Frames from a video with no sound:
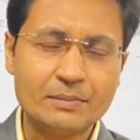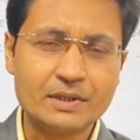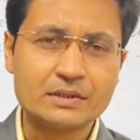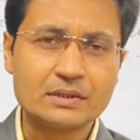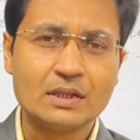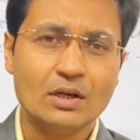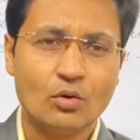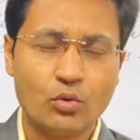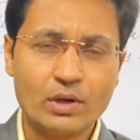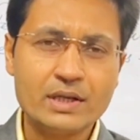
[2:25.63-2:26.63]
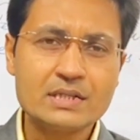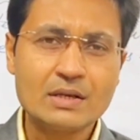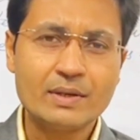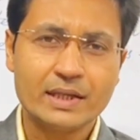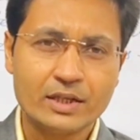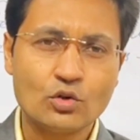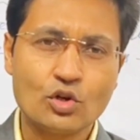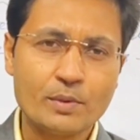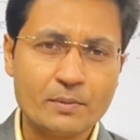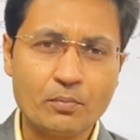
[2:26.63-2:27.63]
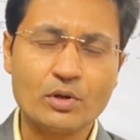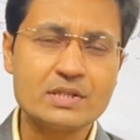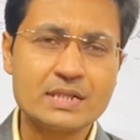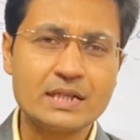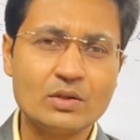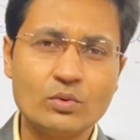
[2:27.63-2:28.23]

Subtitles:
Means what is our economic policy?